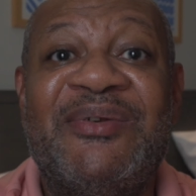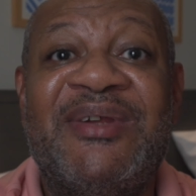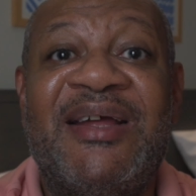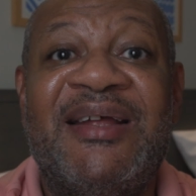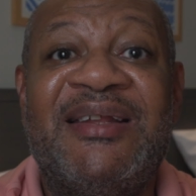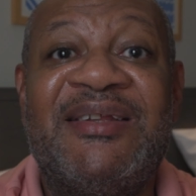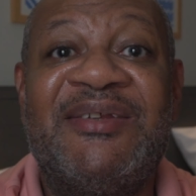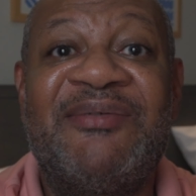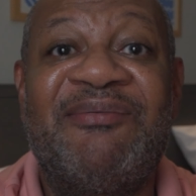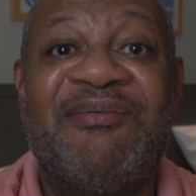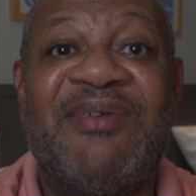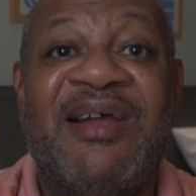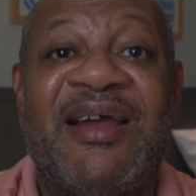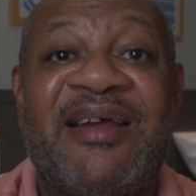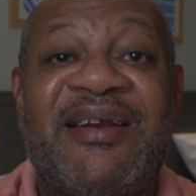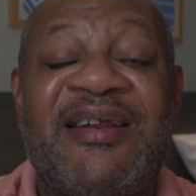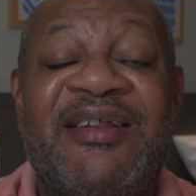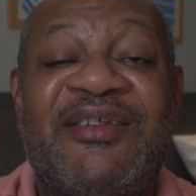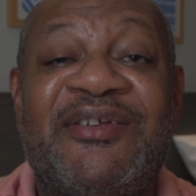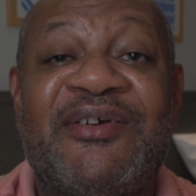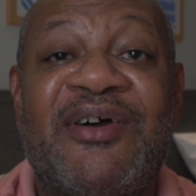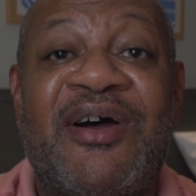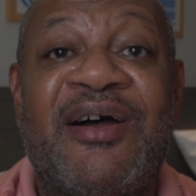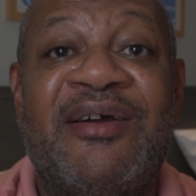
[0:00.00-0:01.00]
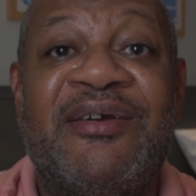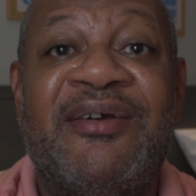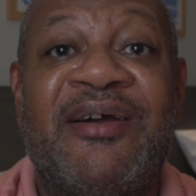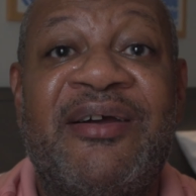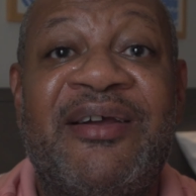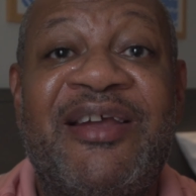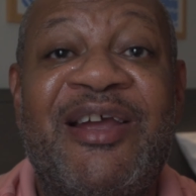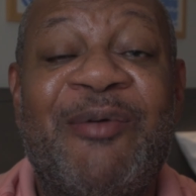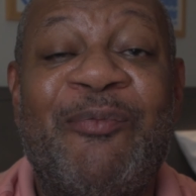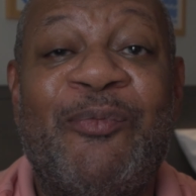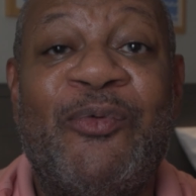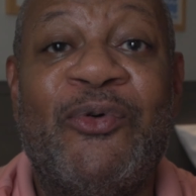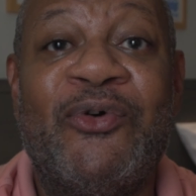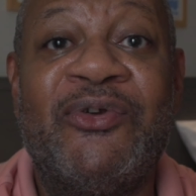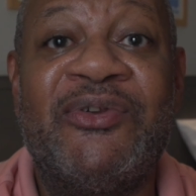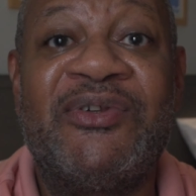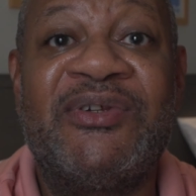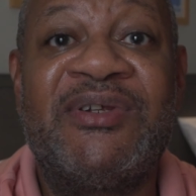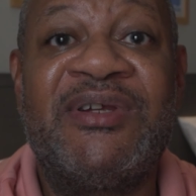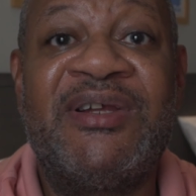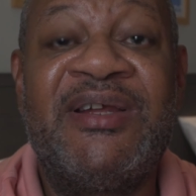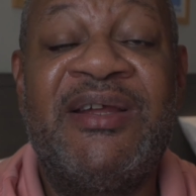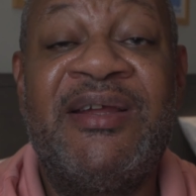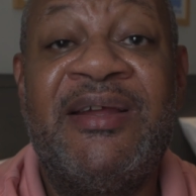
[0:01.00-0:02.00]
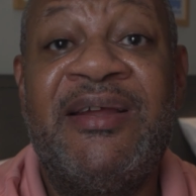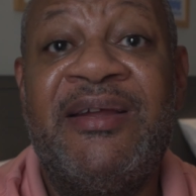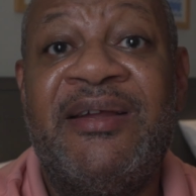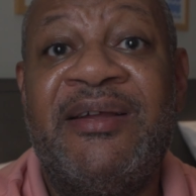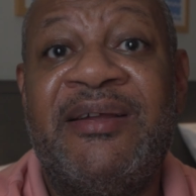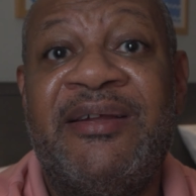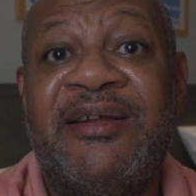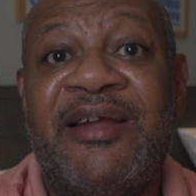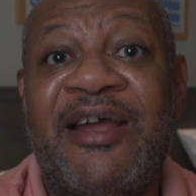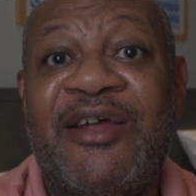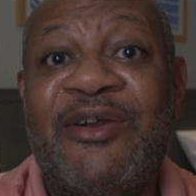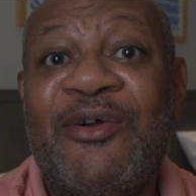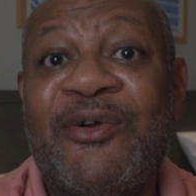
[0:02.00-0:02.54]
that's flying into Hong Kong airports. And